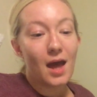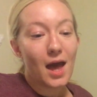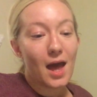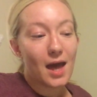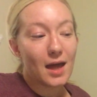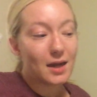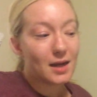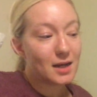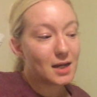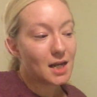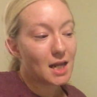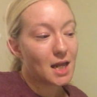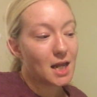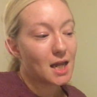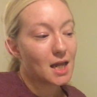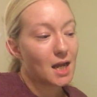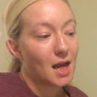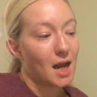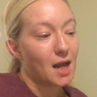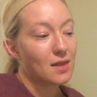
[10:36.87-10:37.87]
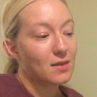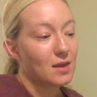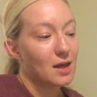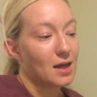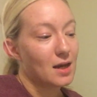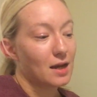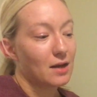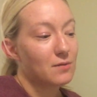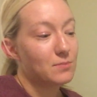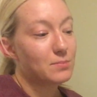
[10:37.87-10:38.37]
editing and
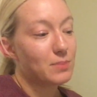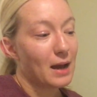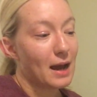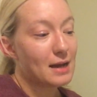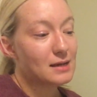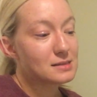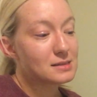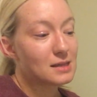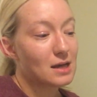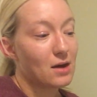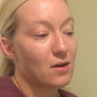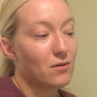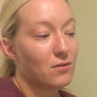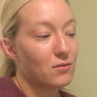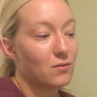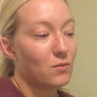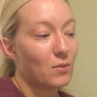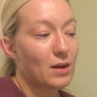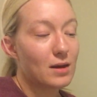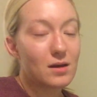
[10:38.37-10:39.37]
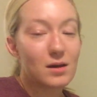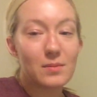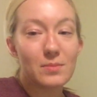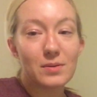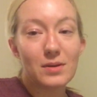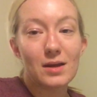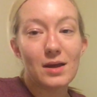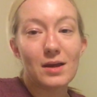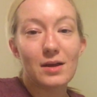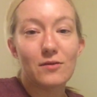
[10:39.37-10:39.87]
then I pass out and wake up
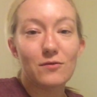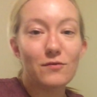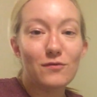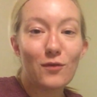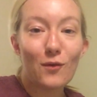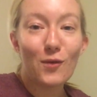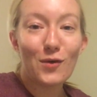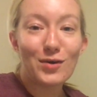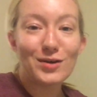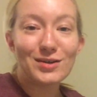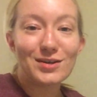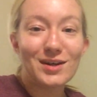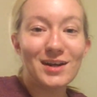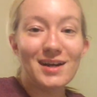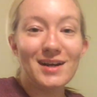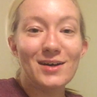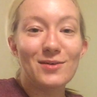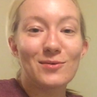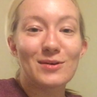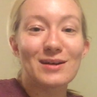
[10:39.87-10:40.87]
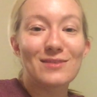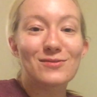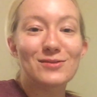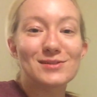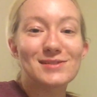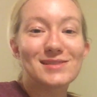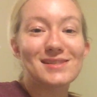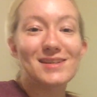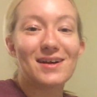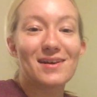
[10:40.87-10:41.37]
again at 4 whenever
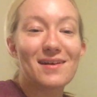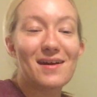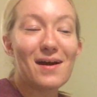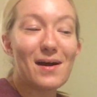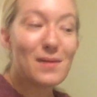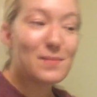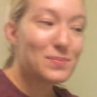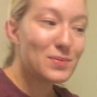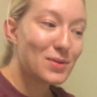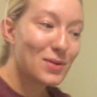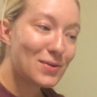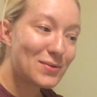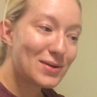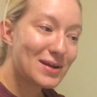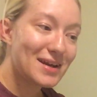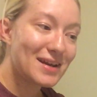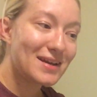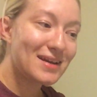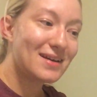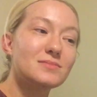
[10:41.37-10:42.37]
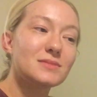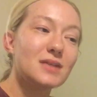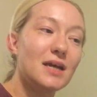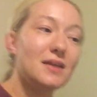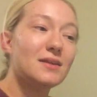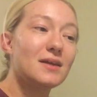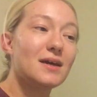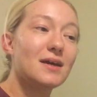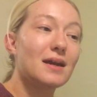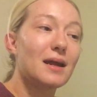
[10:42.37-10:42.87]
it's done uploading
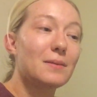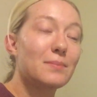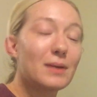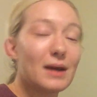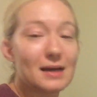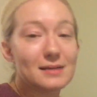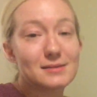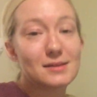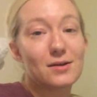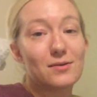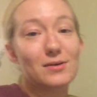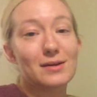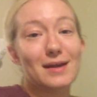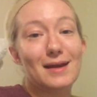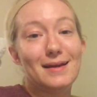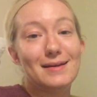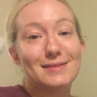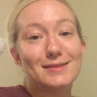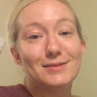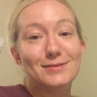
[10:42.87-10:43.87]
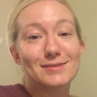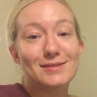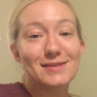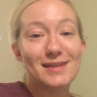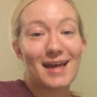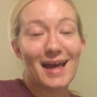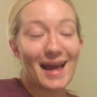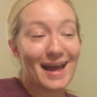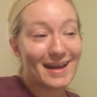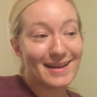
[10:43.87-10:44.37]
and then I pass out again until
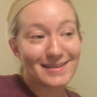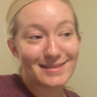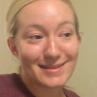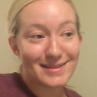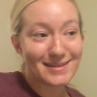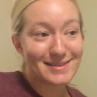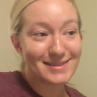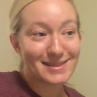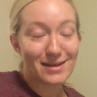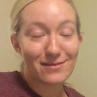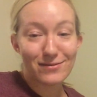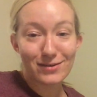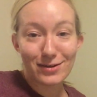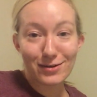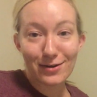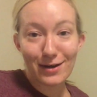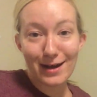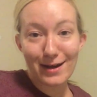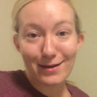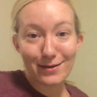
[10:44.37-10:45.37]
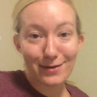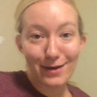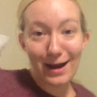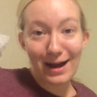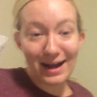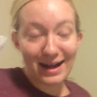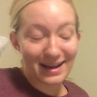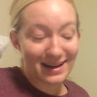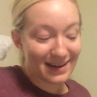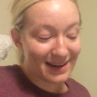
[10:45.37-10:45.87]
8, 7 or 8 or
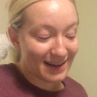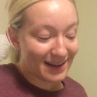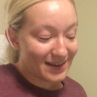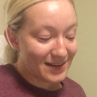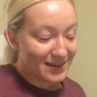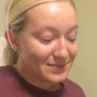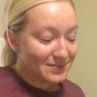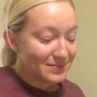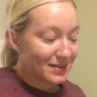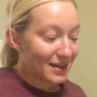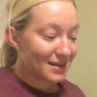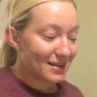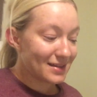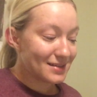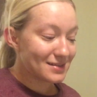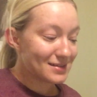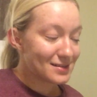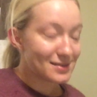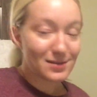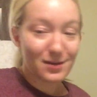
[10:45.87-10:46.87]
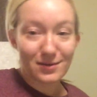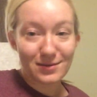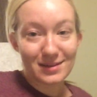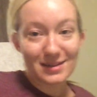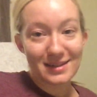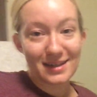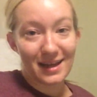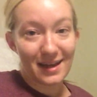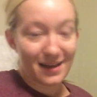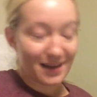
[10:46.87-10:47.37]
9 and then start the
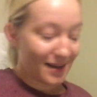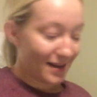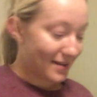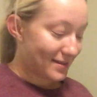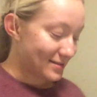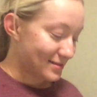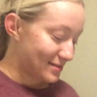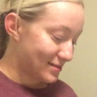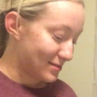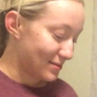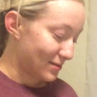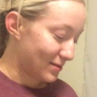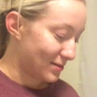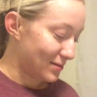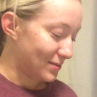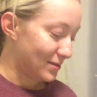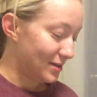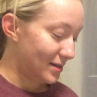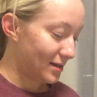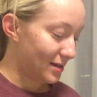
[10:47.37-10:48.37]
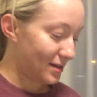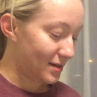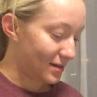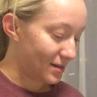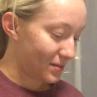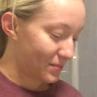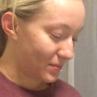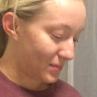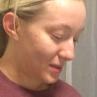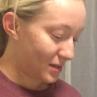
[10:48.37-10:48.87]
day again. So,
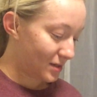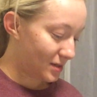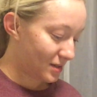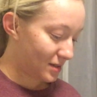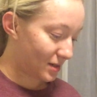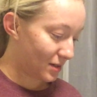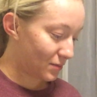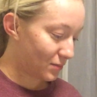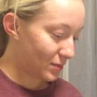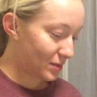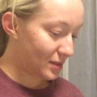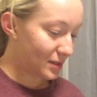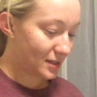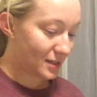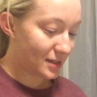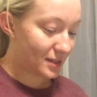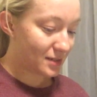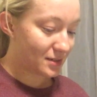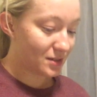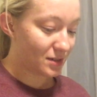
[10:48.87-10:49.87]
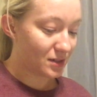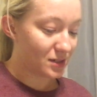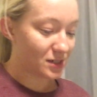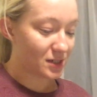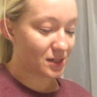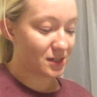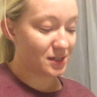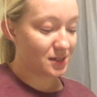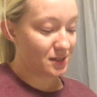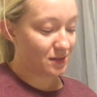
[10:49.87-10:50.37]
um, I really need to
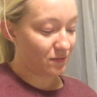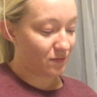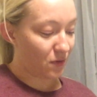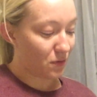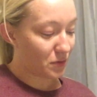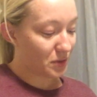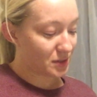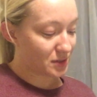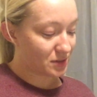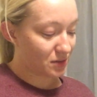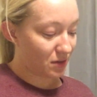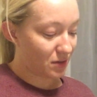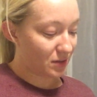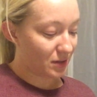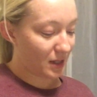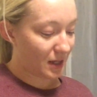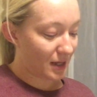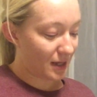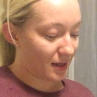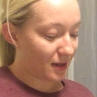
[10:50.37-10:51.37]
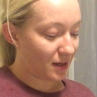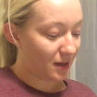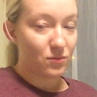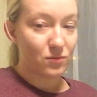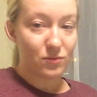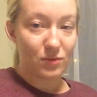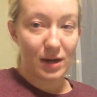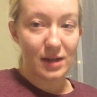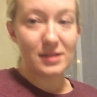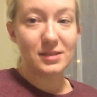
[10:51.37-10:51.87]
just focus on like
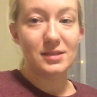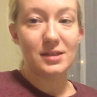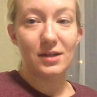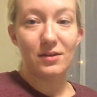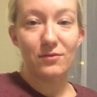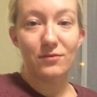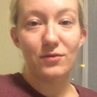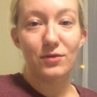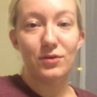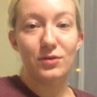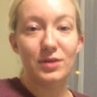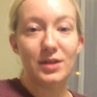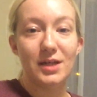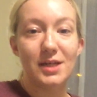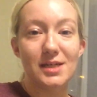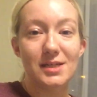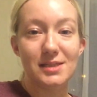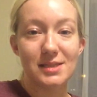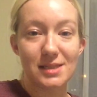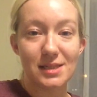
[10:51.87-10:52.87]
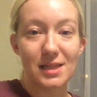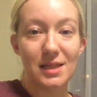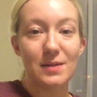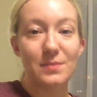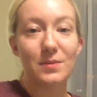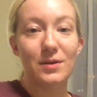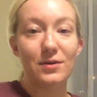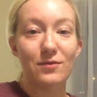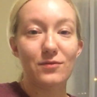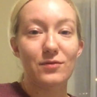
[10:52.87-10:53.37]
resting fully and
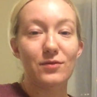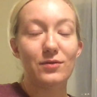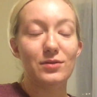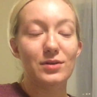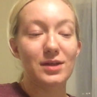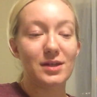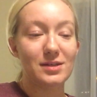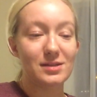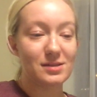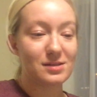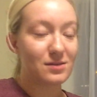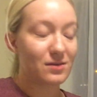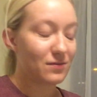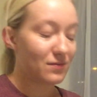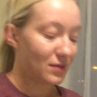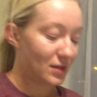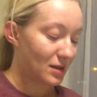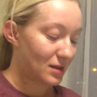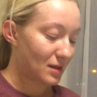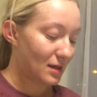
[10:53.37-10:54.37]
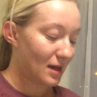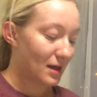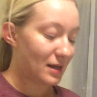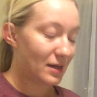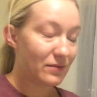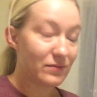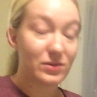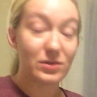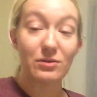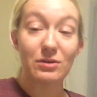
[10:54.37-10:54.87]
sleeping fully and stuff like that.
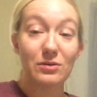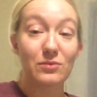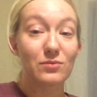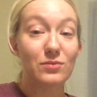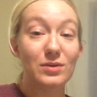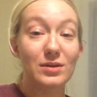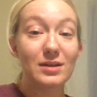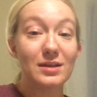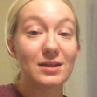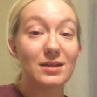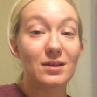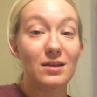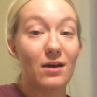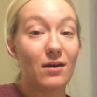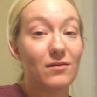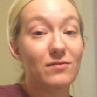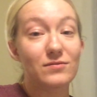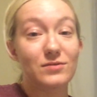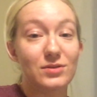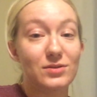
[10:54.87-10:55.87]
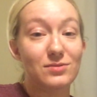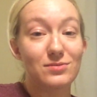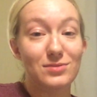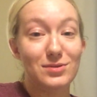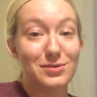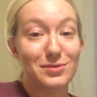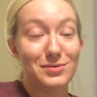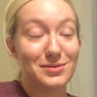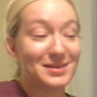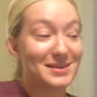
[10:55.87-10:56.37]
Even though I really love
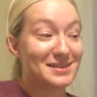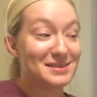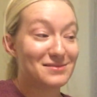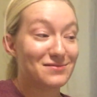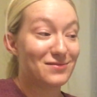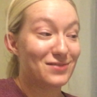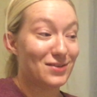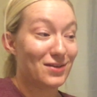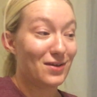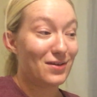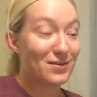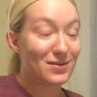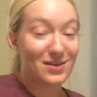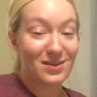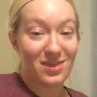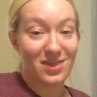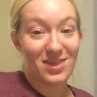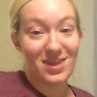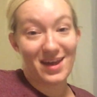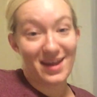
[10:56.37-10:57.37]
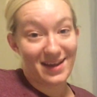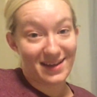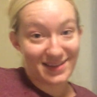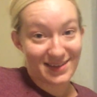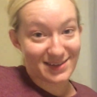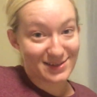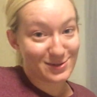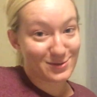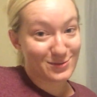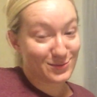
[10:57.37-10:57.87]
doing this vlog thing.
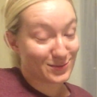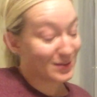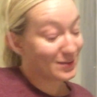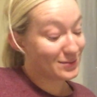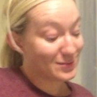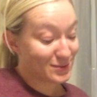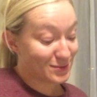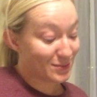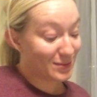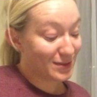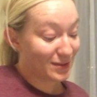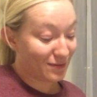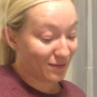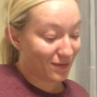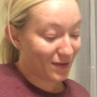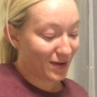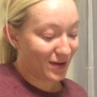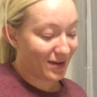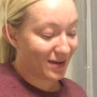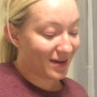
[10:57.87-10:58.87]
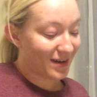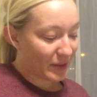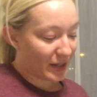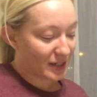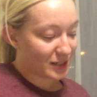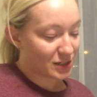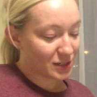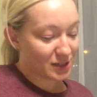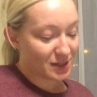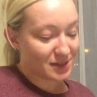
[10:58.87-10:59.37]
This it's really fun. I
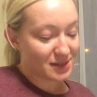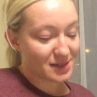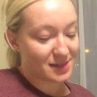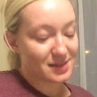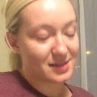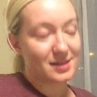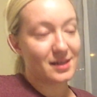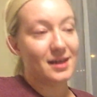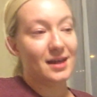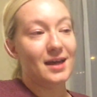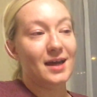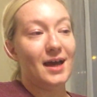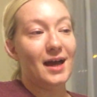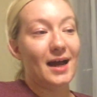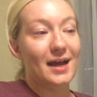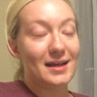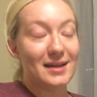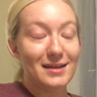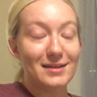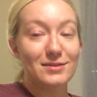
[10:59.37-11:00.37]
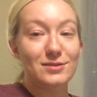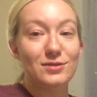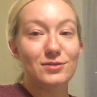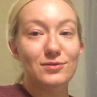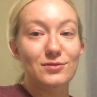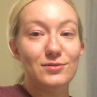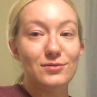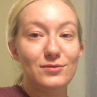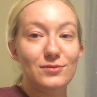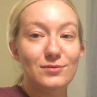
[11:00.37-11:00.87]
just I need
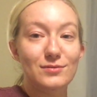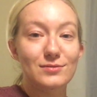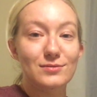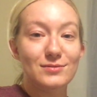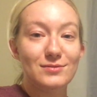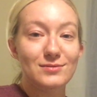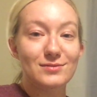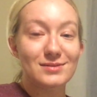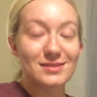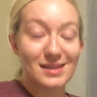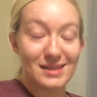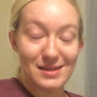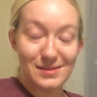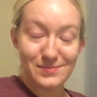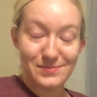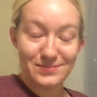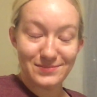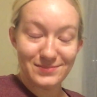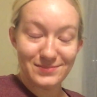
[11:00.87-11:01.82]
to sleep.